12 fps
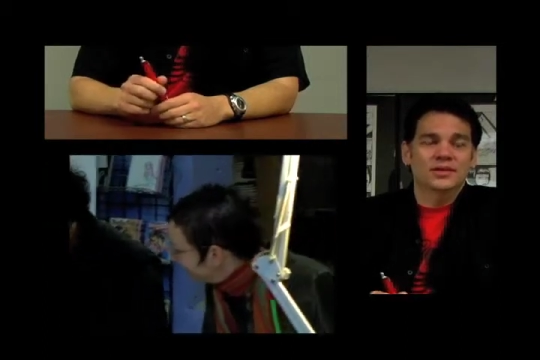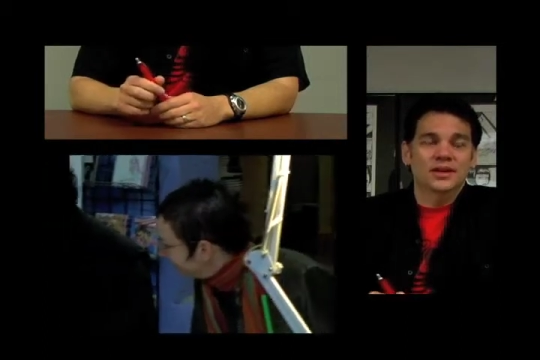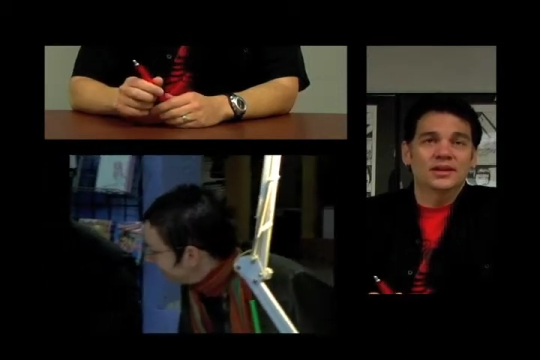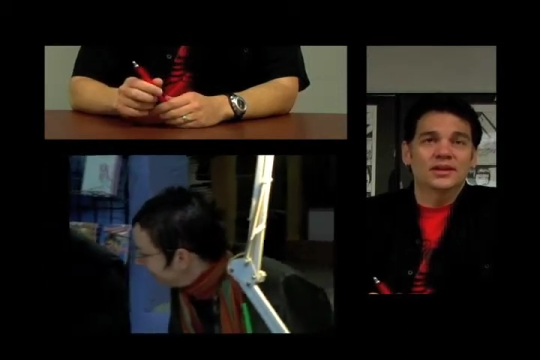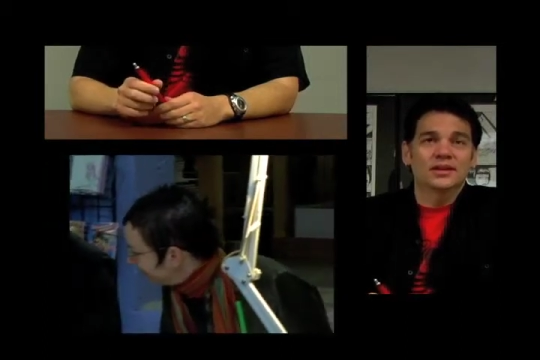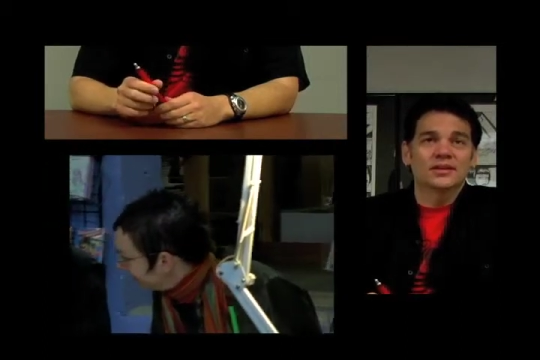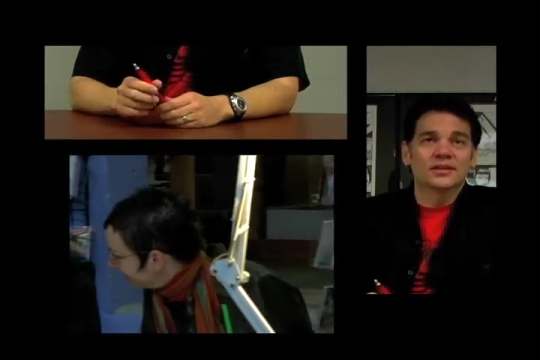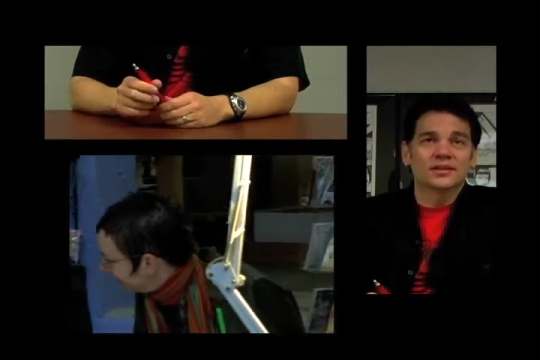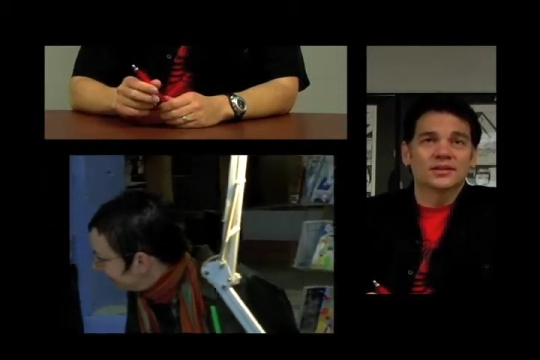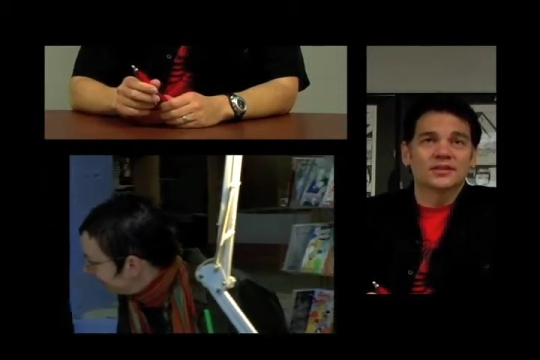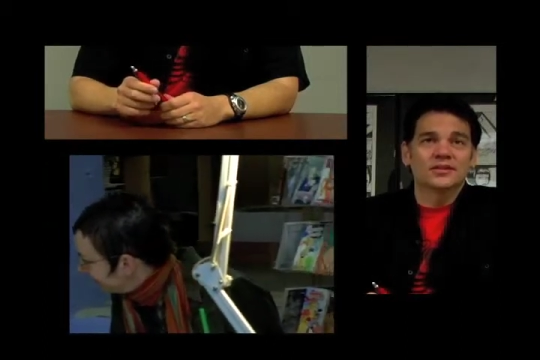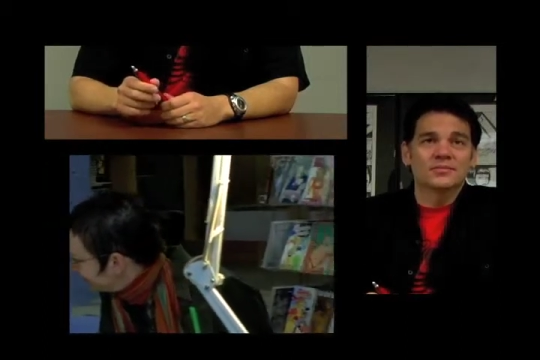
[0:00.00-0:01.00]
making it,
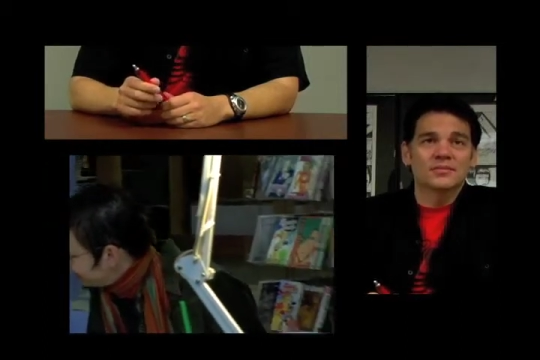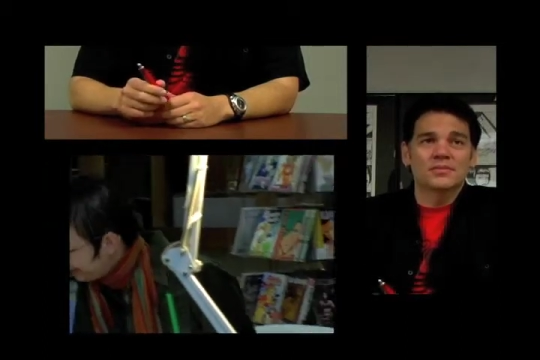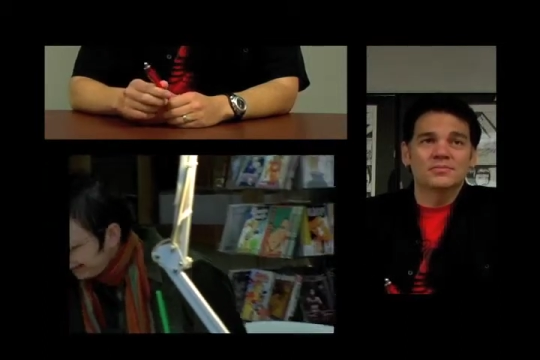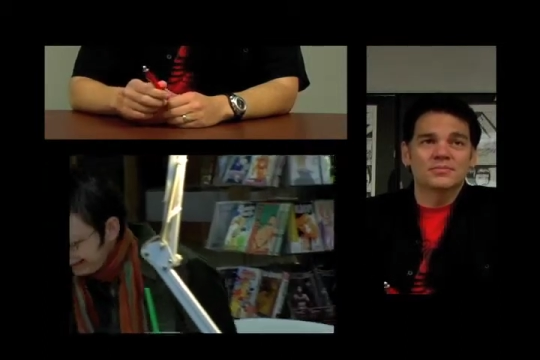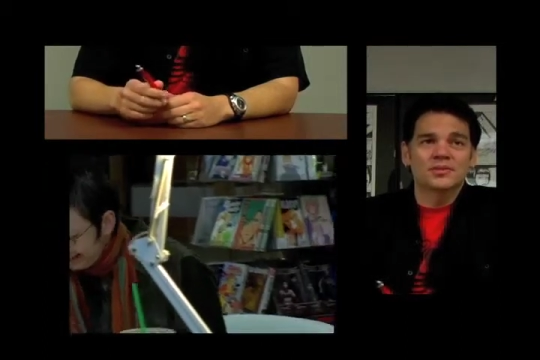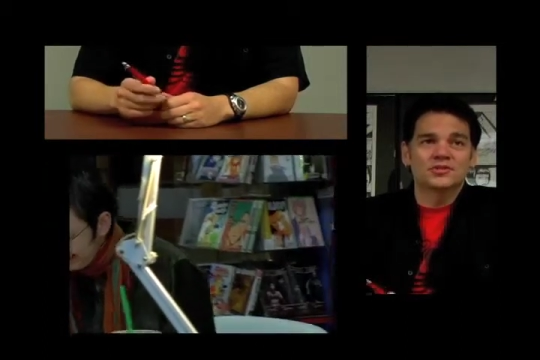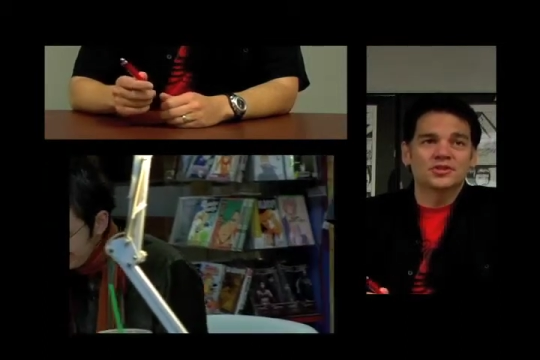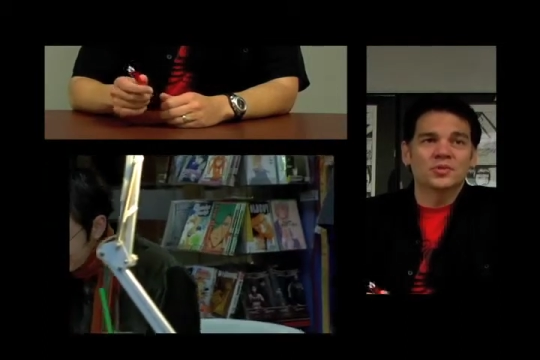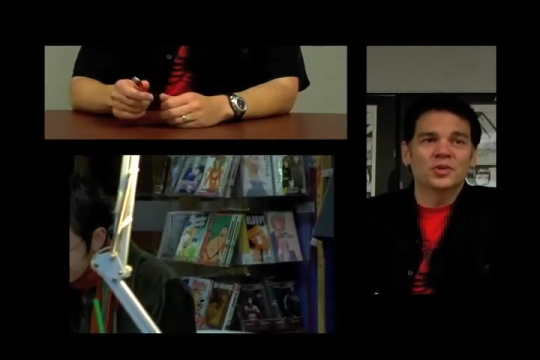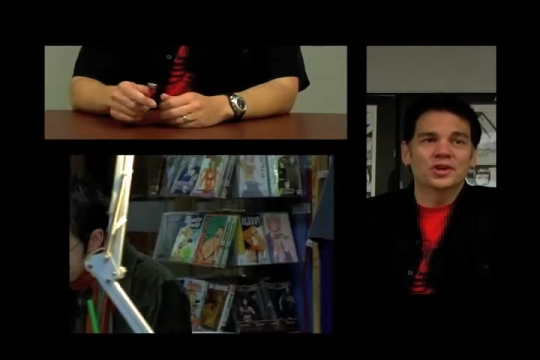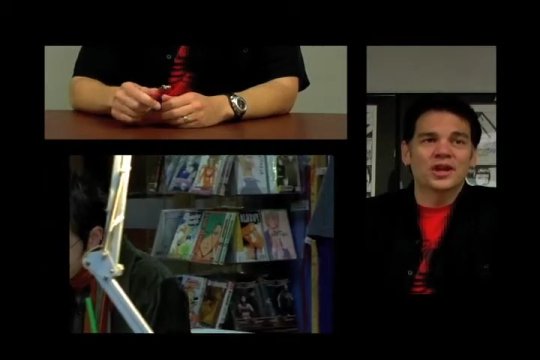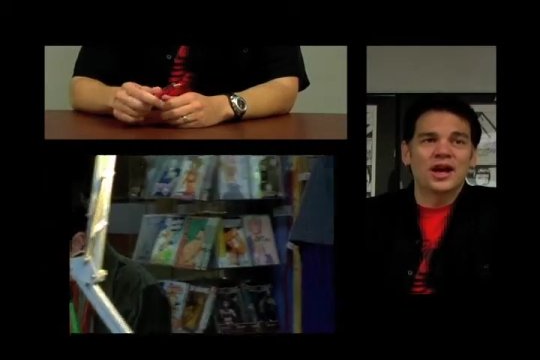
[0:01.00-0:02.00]
as opposed to
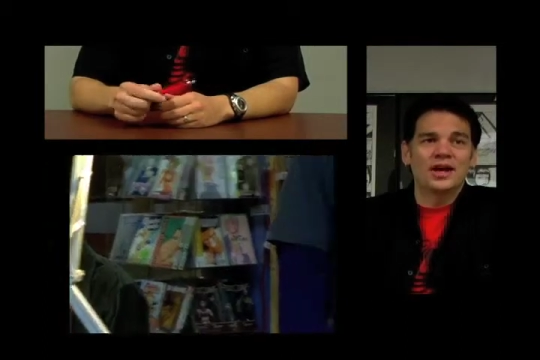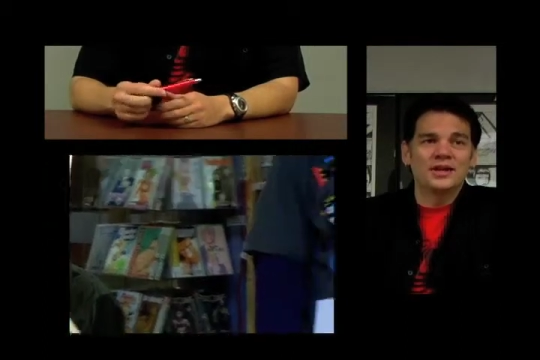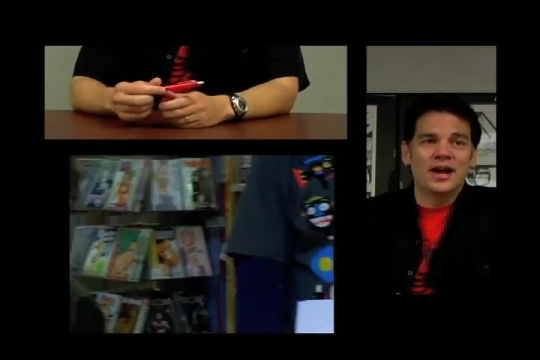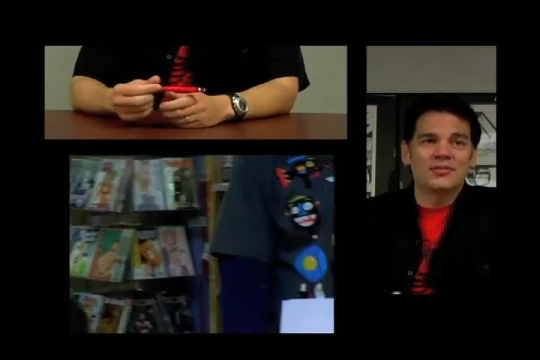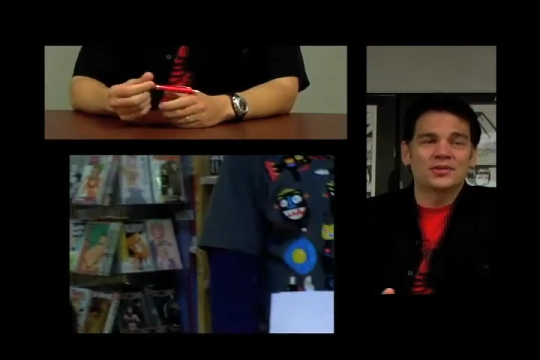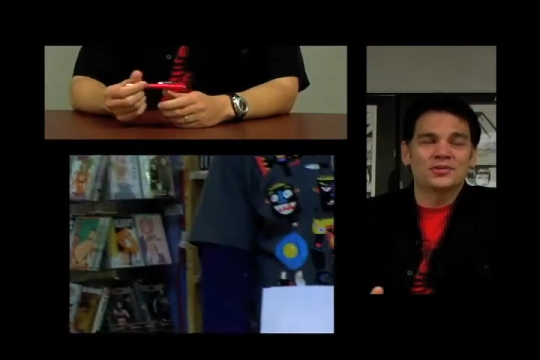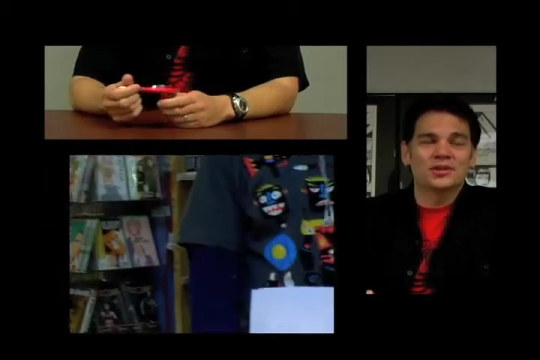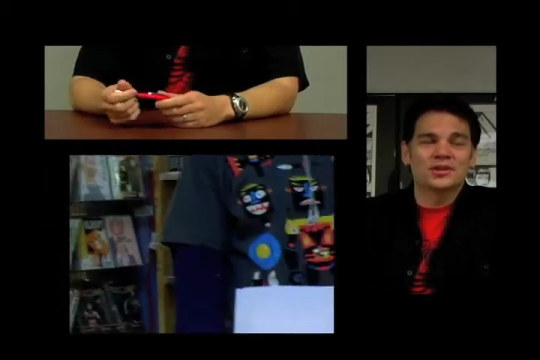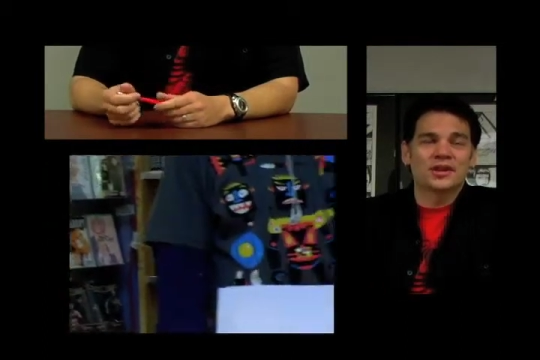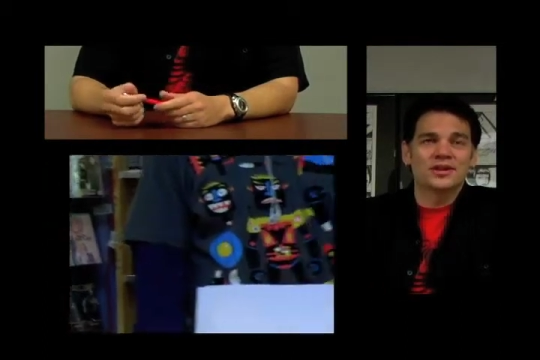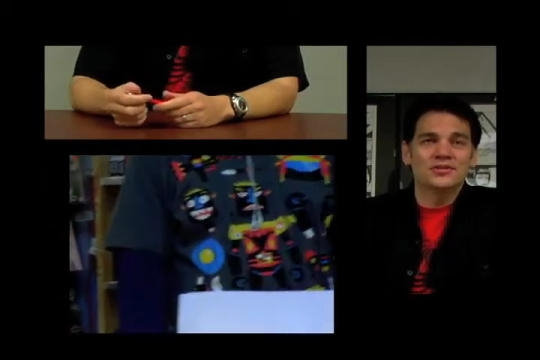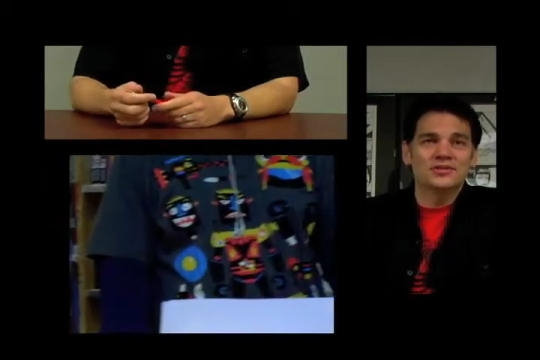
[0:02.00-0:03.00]
one guy in Albuquerque
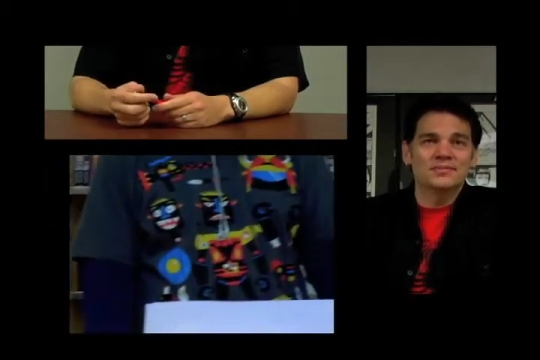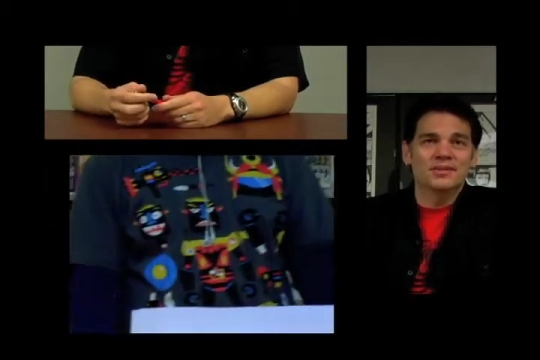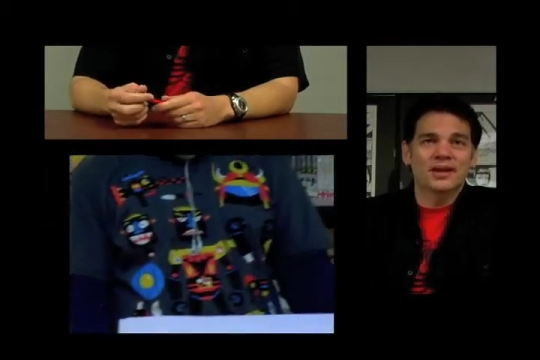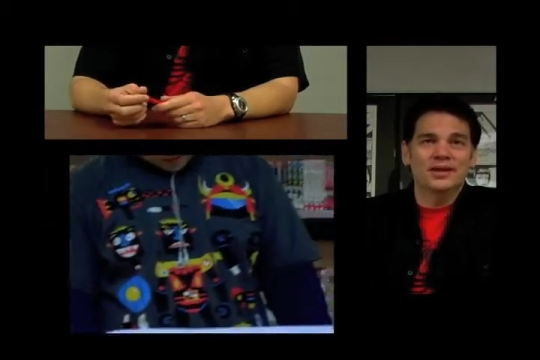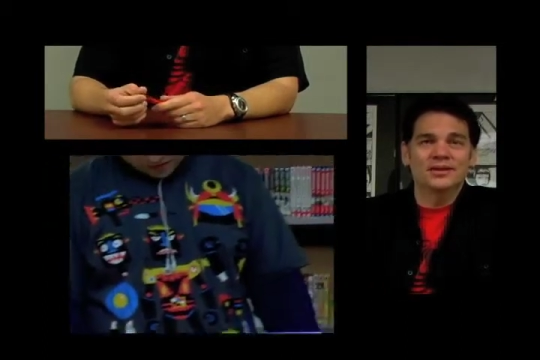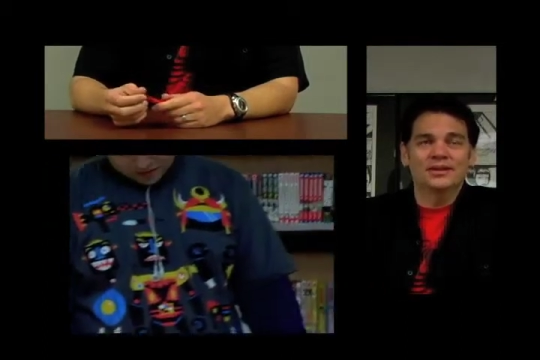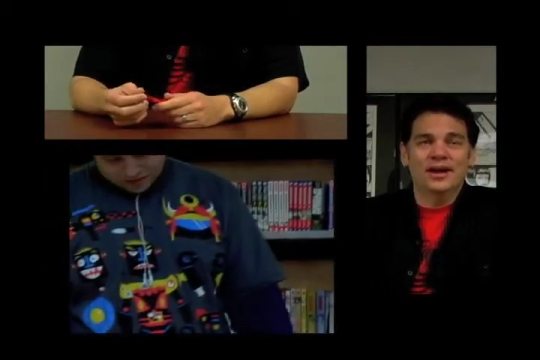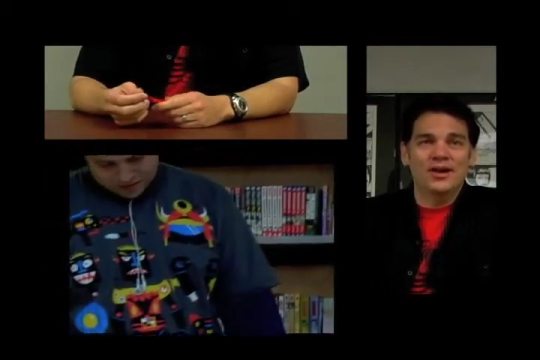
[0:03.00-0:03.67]
that I knew that made it